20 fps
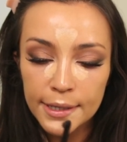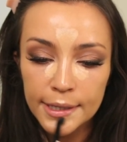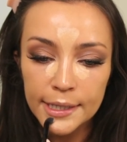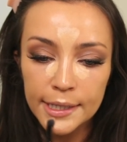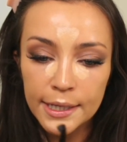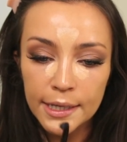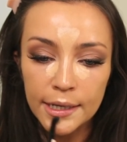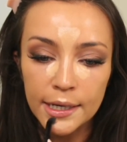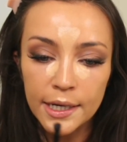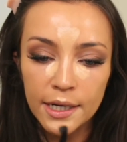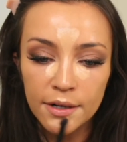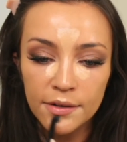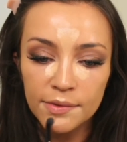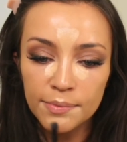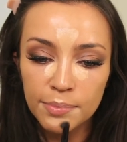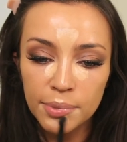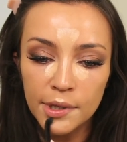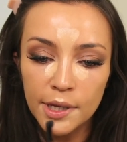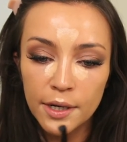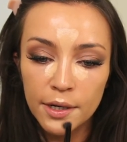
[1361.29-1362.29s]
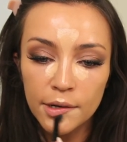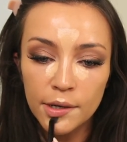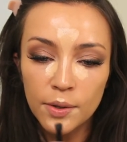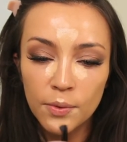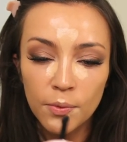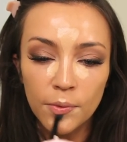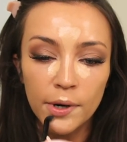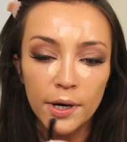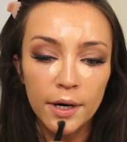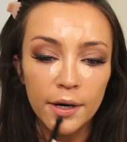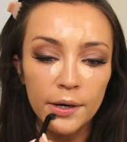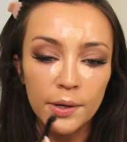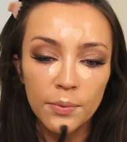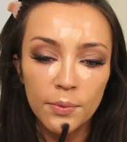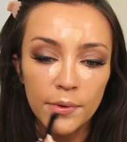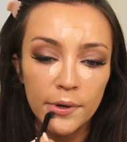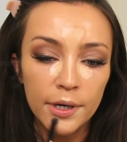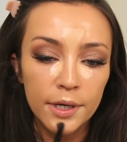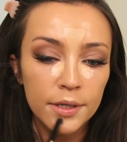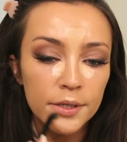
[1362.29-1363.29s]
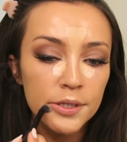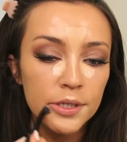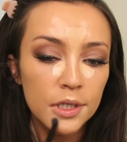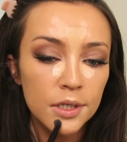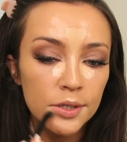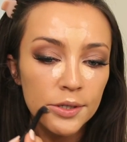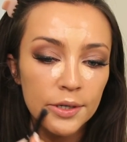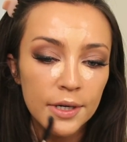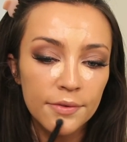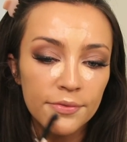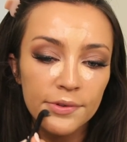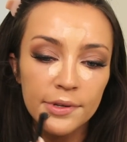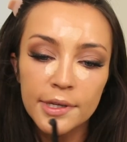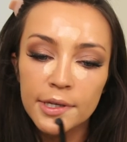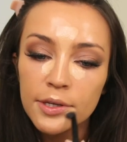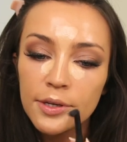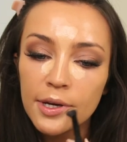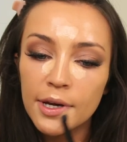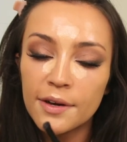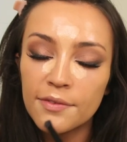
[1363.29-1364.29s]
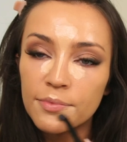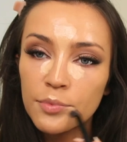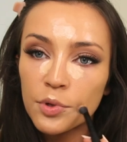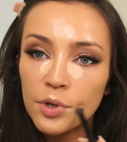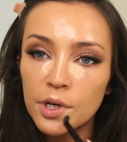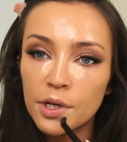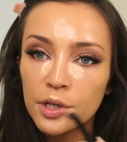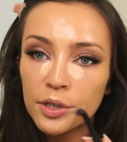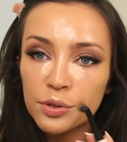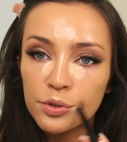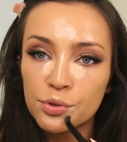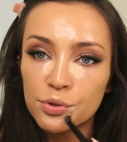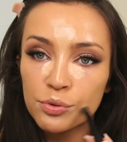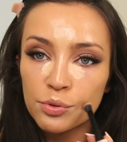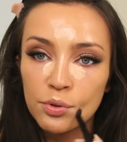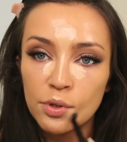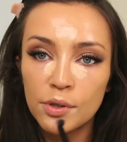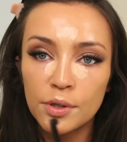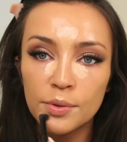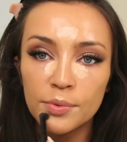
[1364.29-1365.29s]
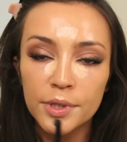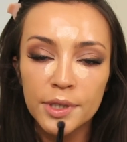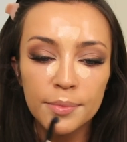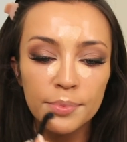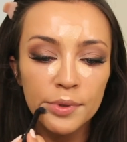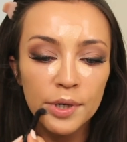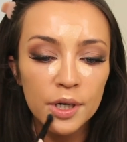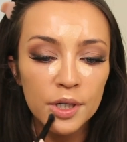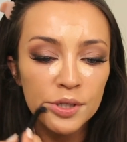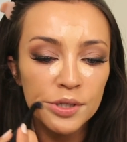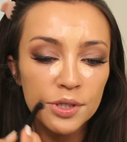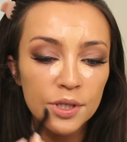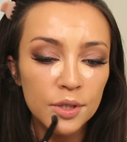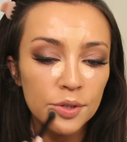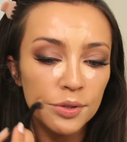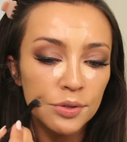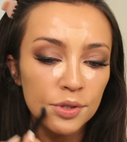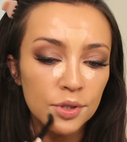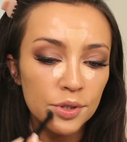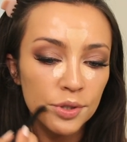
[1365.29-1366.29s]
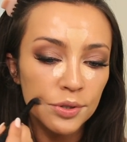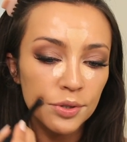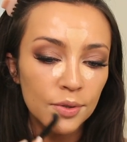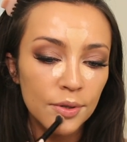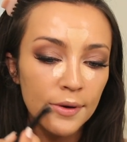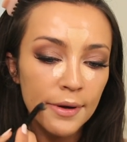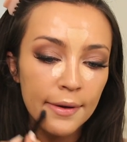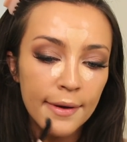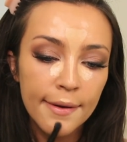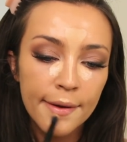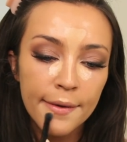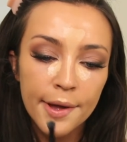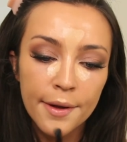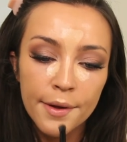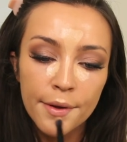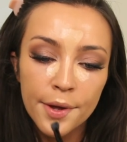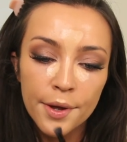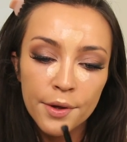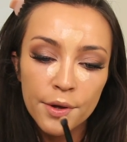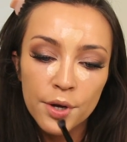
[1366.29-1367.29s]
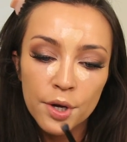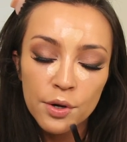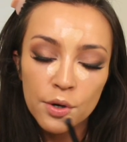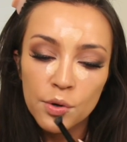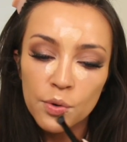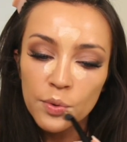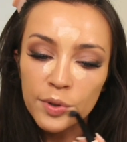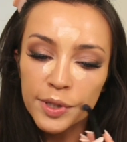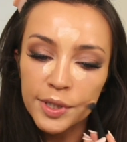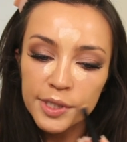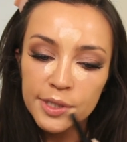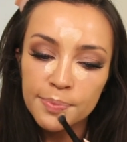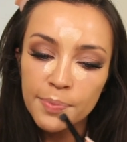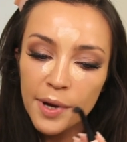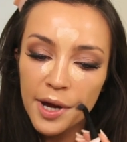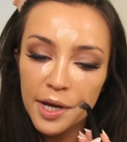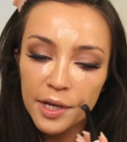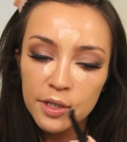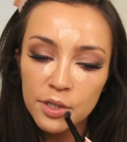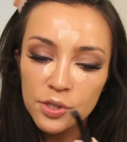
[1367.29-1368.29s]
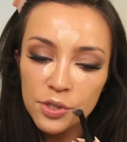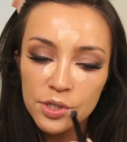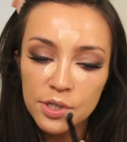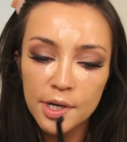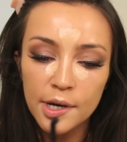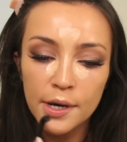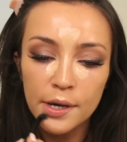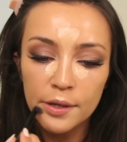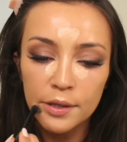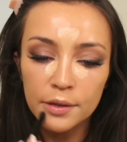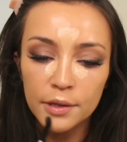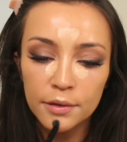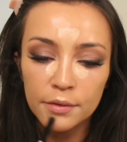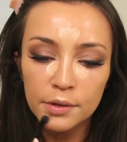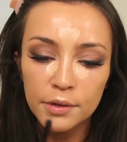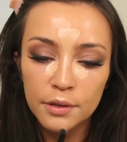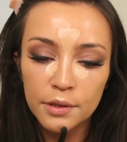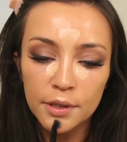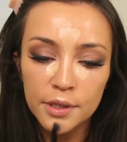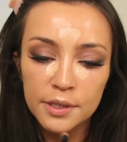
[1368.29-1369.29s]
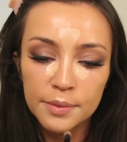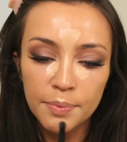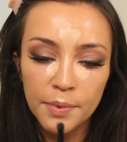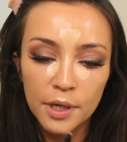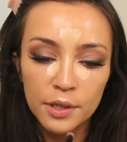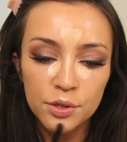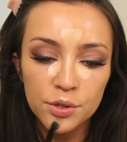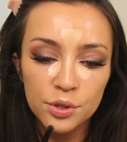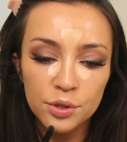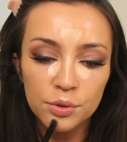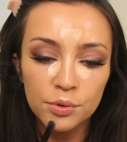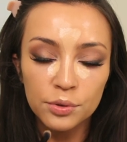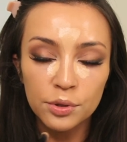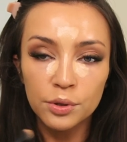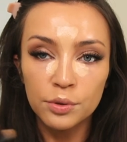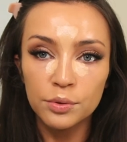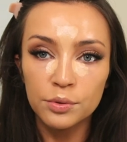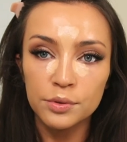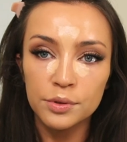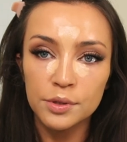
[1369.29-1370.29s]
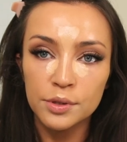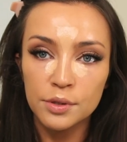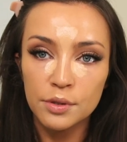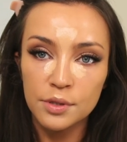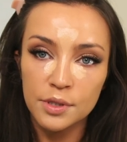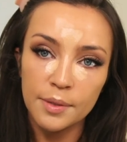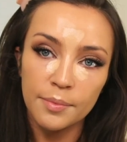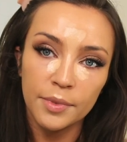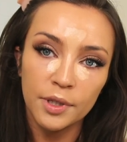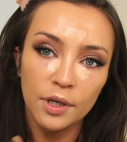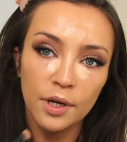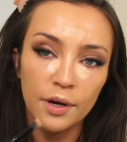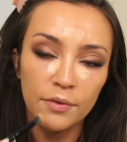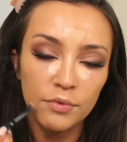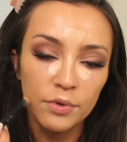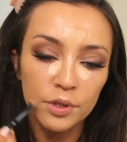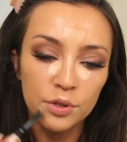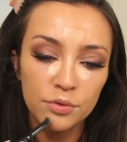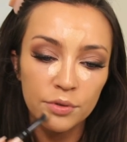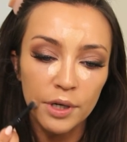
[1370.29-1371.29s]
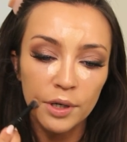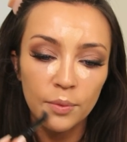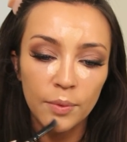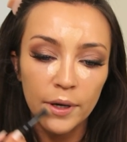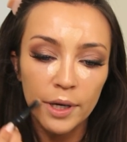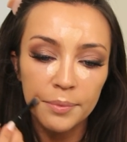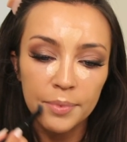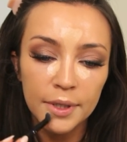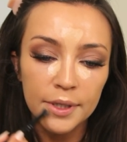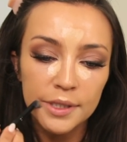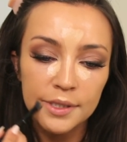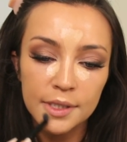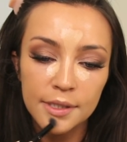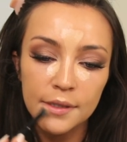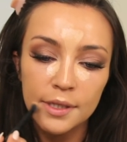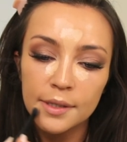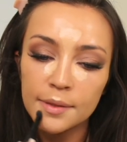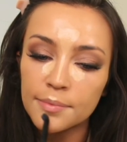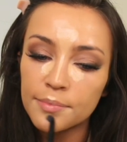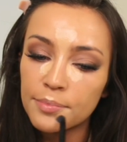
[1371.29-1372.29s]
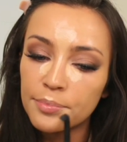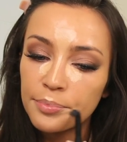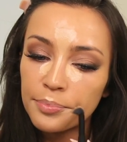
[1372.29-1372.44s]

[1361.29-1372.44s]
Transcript: and kind of blend it where I want it to. I feel like you have more control with a brush than you do with a sponge and a sponge you lose some of the coverage right away because the